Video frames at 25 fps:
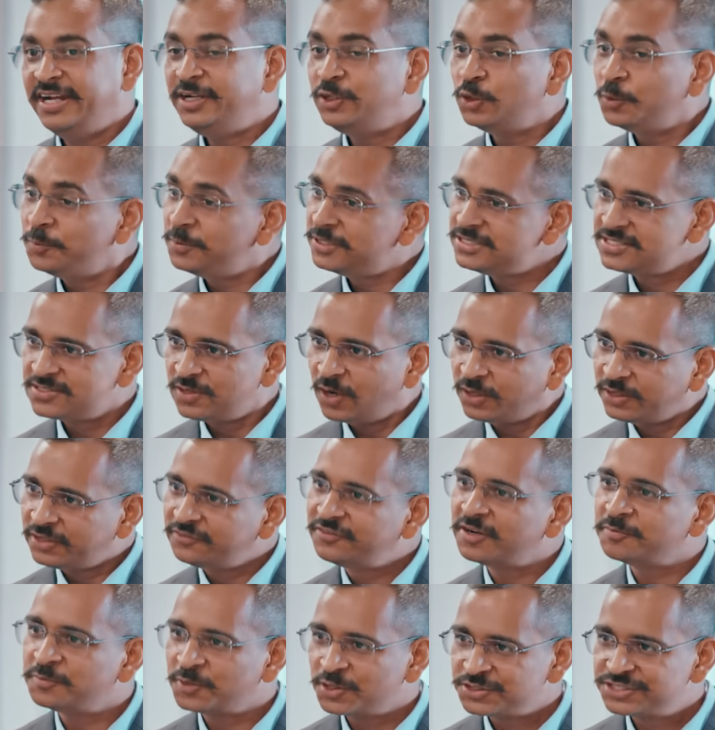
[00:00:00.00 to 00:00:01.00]
It opens a lot
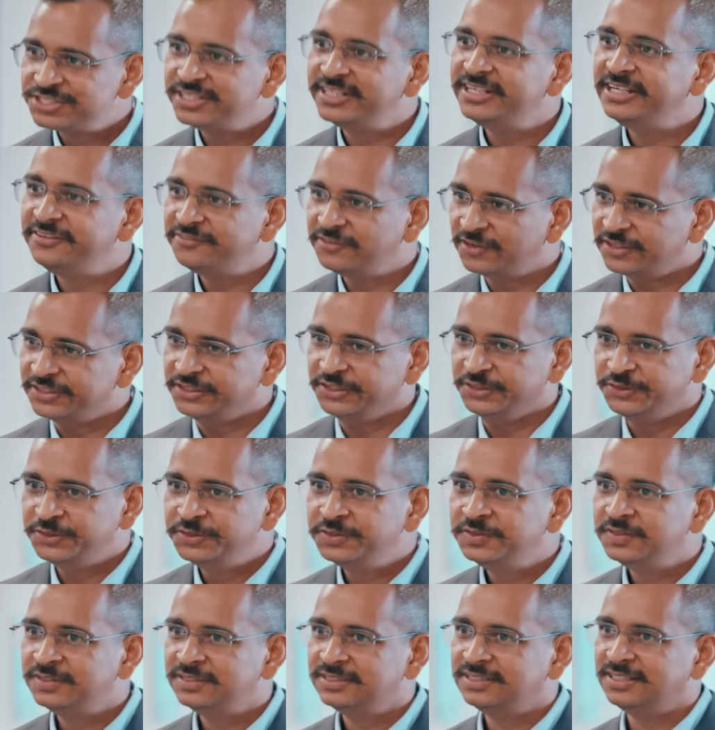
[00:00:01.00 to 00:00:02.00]
of opportunity for you.
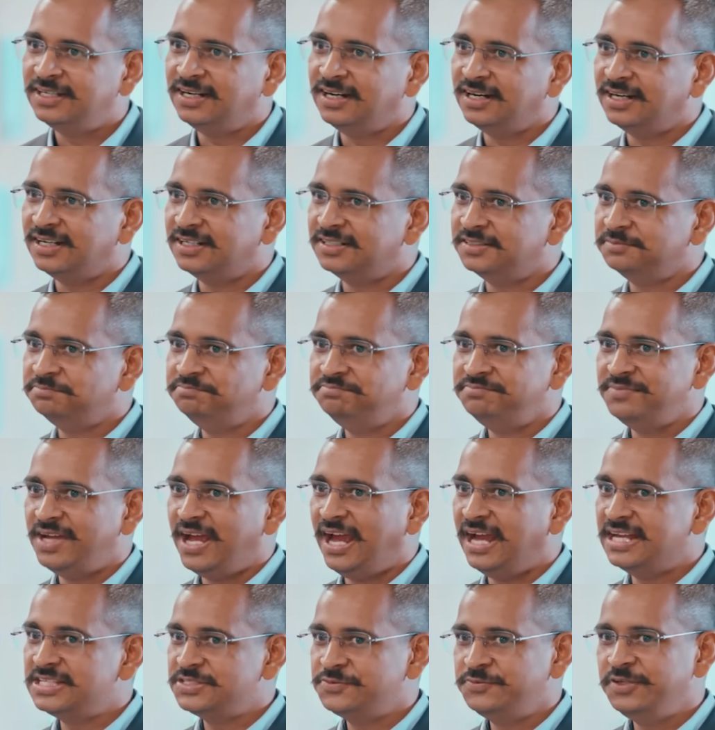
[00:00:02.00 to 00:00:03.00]

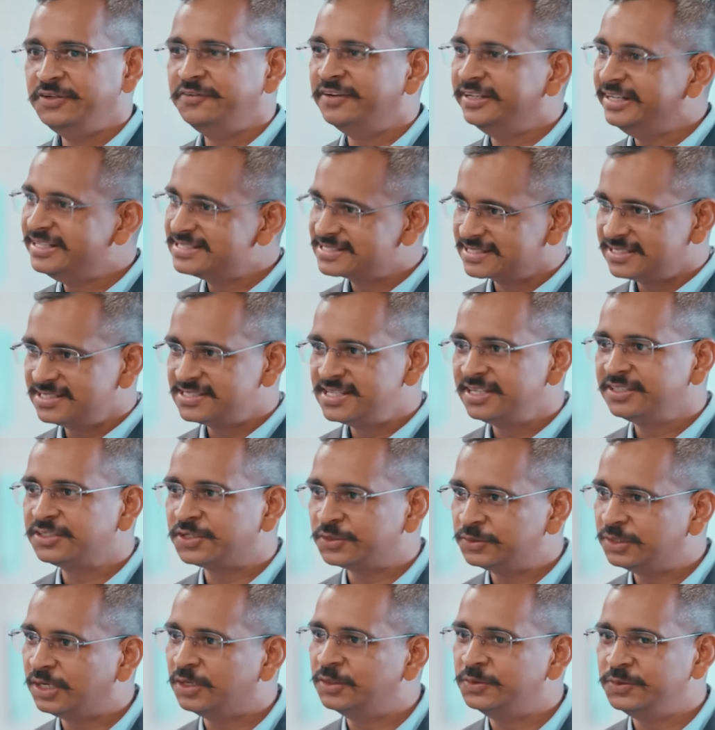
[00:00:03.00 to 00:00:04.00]
As we were discussing
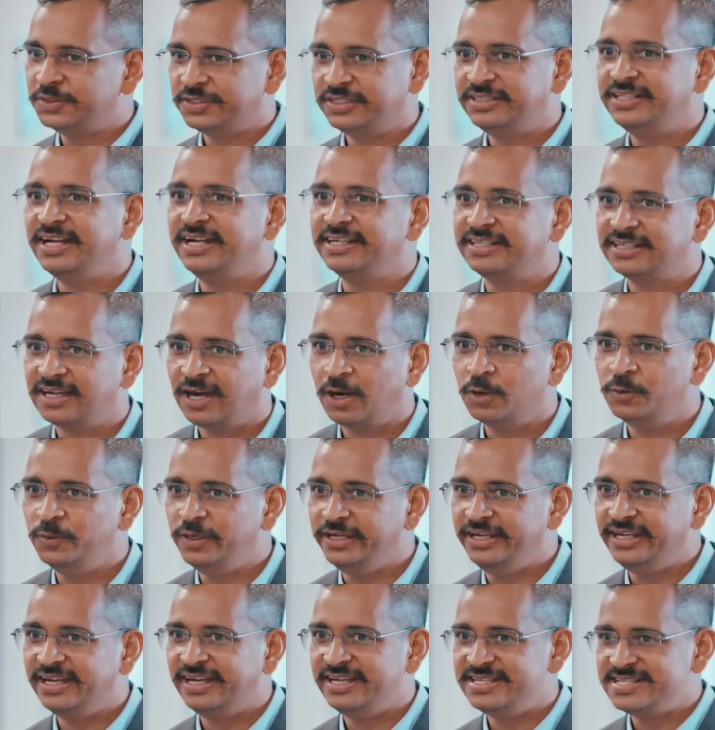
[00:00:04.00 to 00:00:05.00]
throughout that how
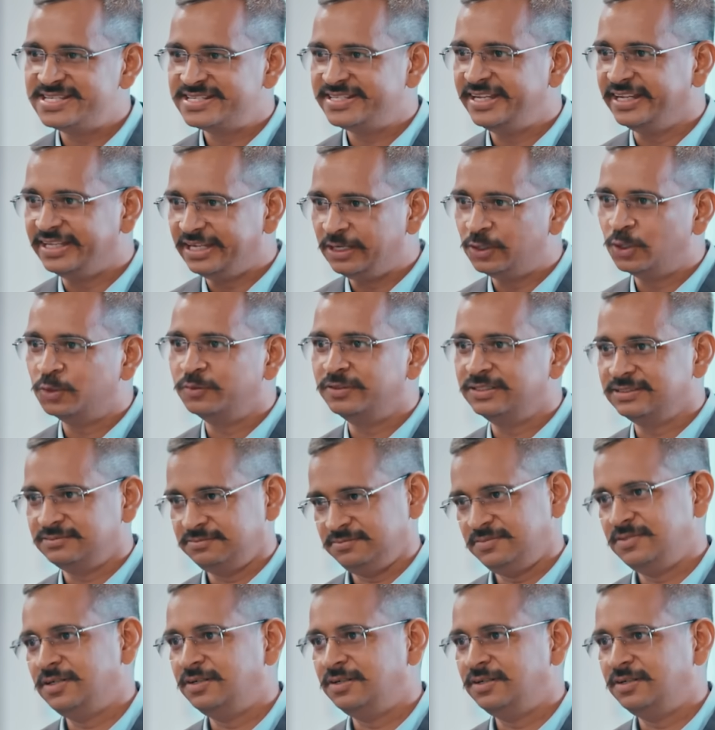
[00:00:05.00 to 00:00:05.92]
AI is taking over